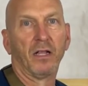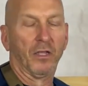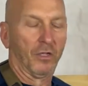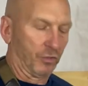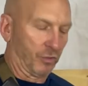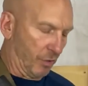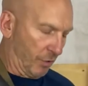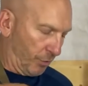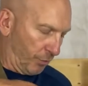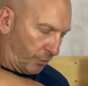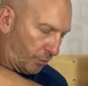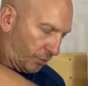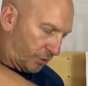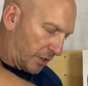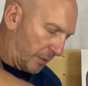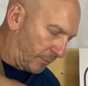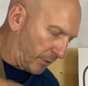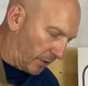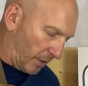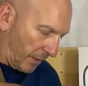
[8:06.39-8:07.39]
So they'll do
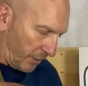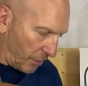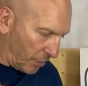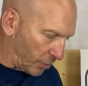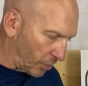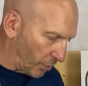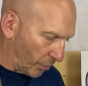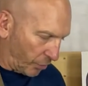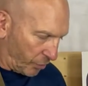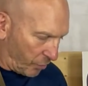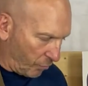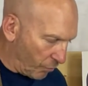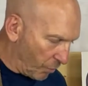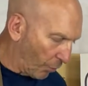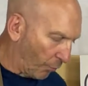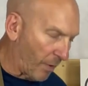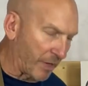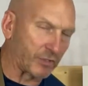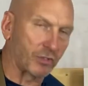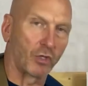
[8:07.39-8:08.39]
something like this, and they'll
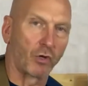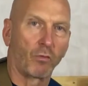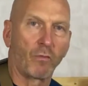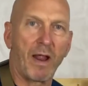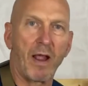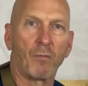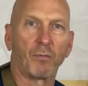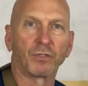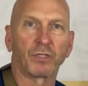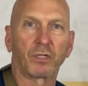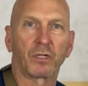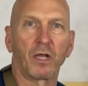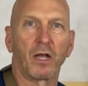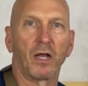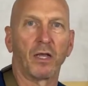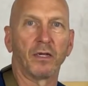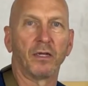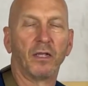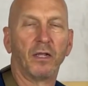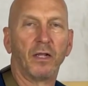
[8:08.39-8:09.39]
wrestle around with the
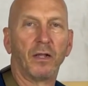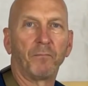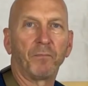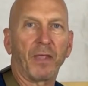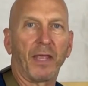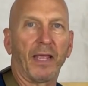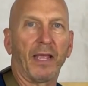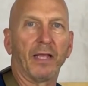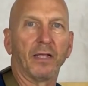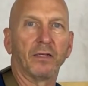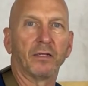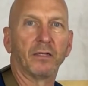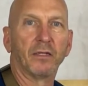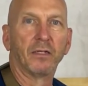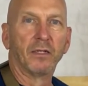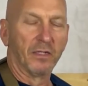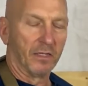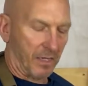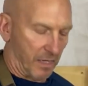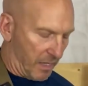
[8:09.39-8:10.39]
gun, and
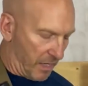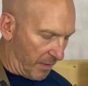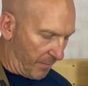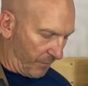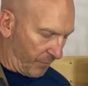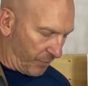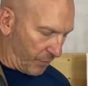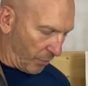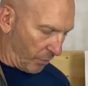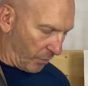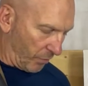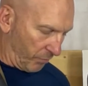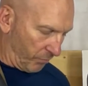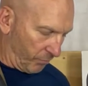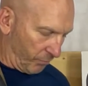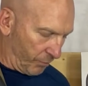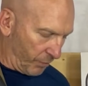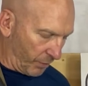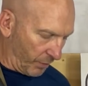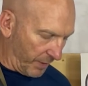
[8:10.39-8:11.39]
they'll
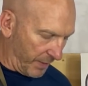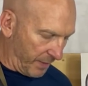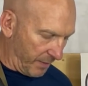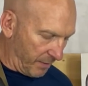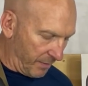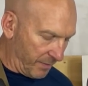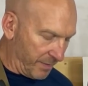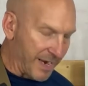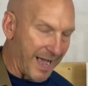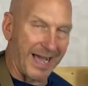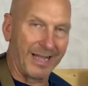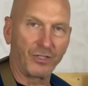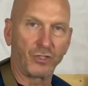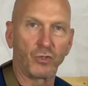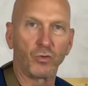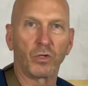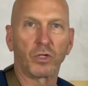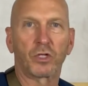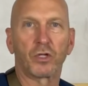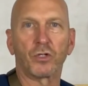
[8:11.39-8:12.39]
really not
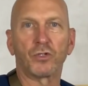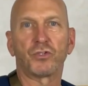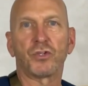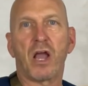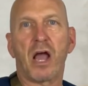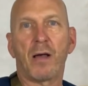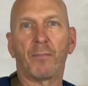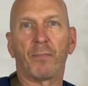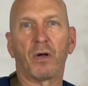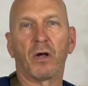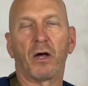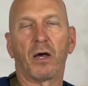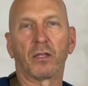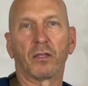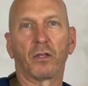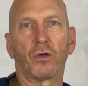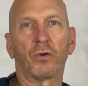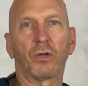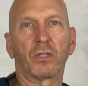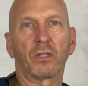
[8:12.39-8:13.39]
do a good job of
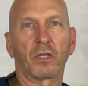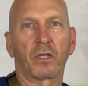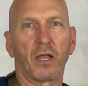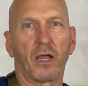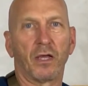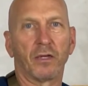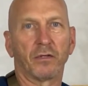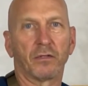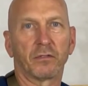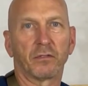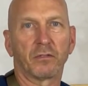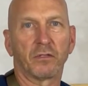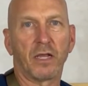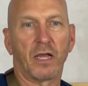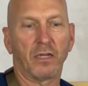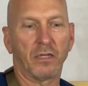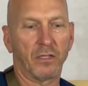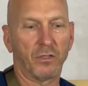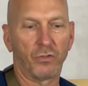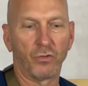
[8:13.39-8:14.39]
unloading the gun,
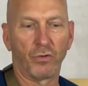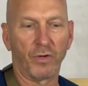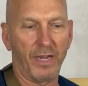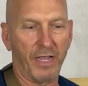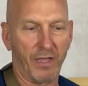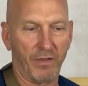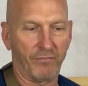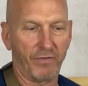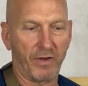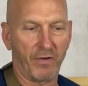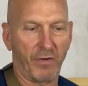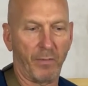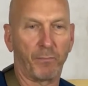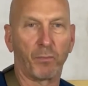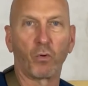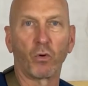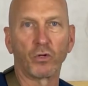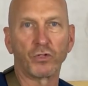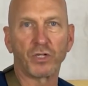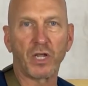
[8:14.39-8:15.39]
not do a very
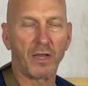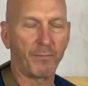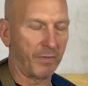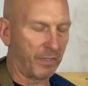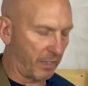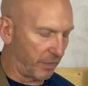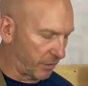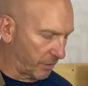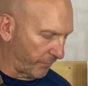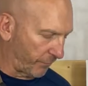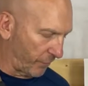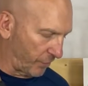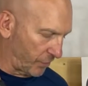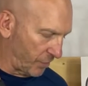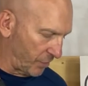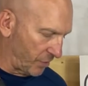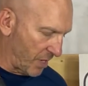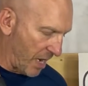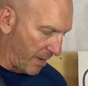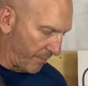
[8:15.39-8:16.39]
poor job, an insufficient
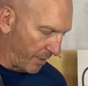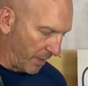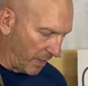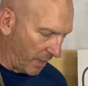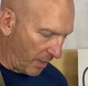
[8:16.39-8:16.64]
job